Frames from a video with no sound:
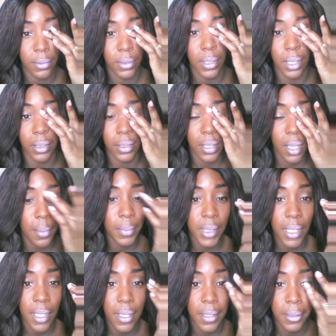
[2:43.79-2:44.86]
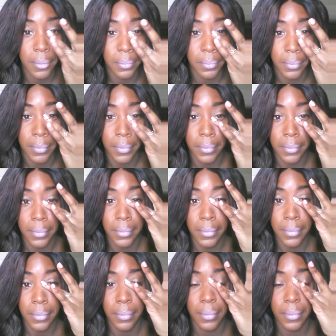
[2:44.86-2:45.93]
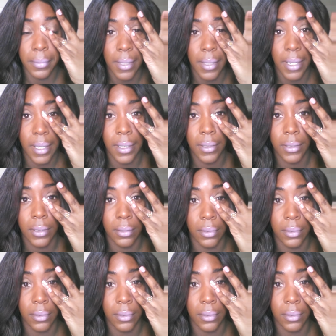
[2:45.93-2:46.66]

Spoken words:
doctor comes in and